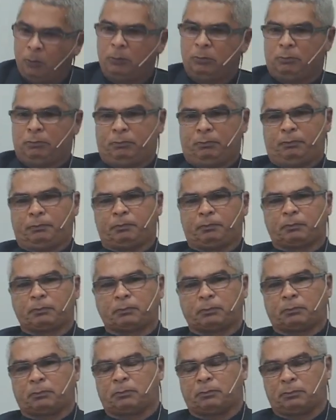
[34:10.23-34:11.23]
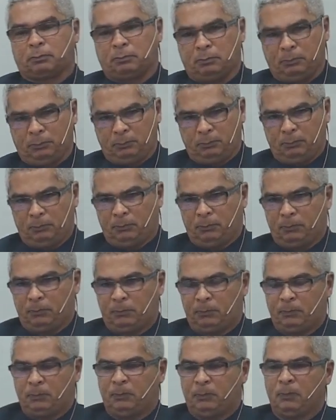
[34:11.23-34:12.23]
uh, uh in the same way
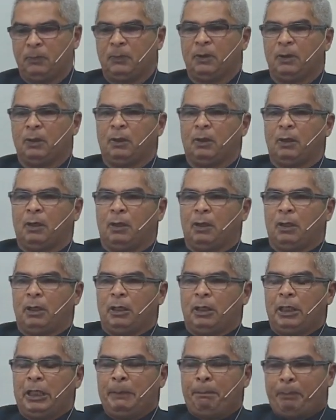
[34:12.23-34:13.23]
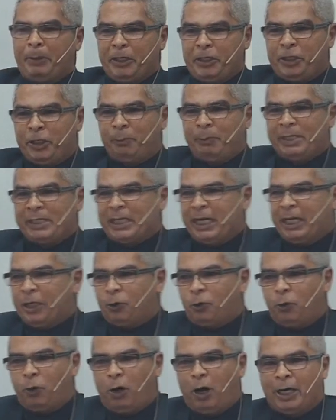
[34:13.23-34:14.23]
as the other servant came
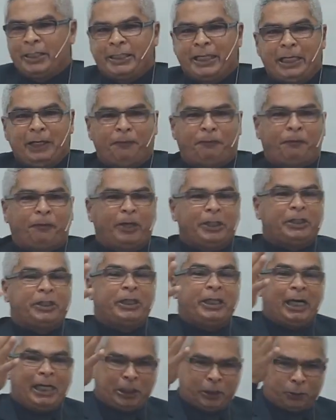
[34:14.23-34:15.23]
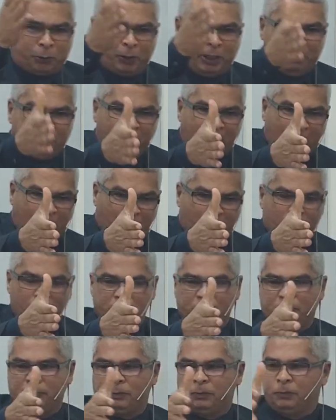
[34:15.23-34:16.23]
towards the king, came toward the
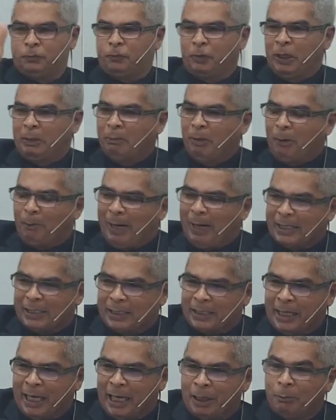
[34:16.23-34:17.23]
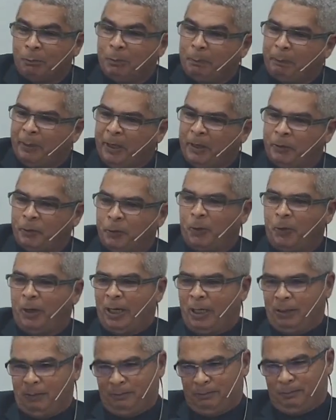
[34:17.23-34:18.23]
king and pleaded for forgiveness.
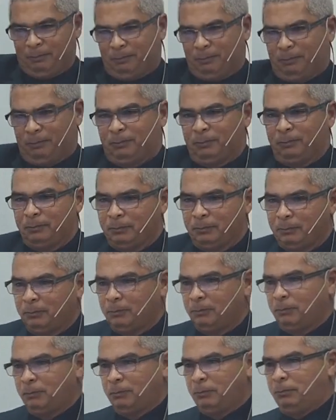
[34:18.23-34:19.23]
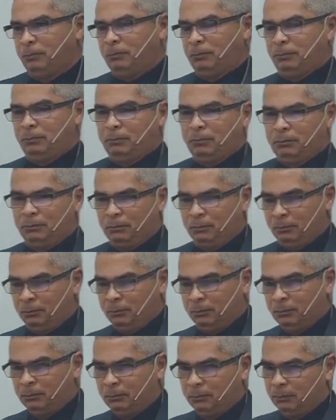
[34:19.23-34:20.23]
Like uh, if I said,
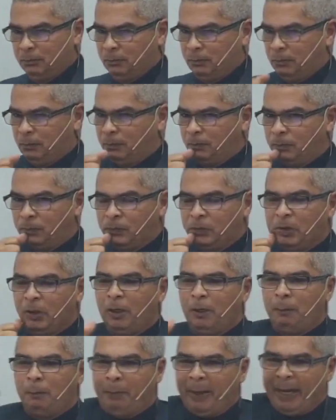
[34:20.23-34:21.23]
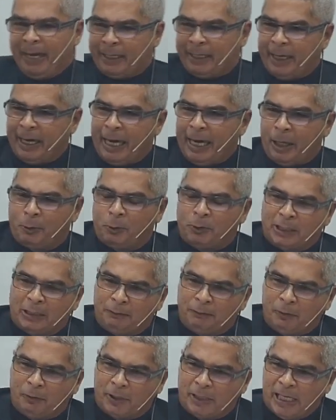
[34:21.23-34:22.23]
Marcelo, forgive me.
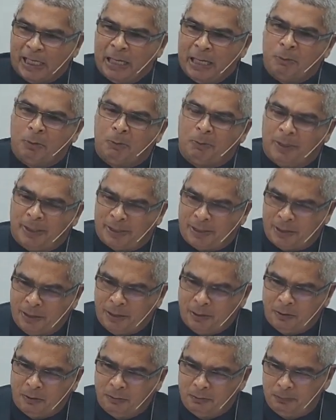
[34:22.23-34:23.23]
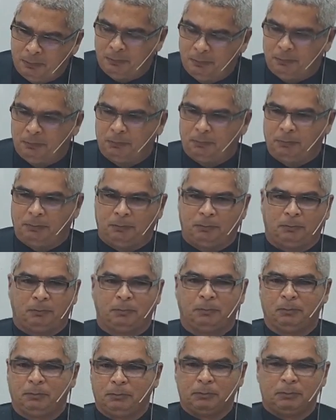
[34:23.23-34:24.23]
I sin against you, brother
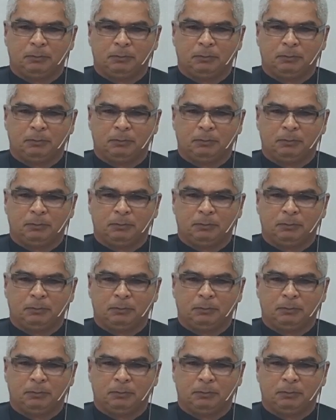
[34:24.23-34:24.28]
Marcelo.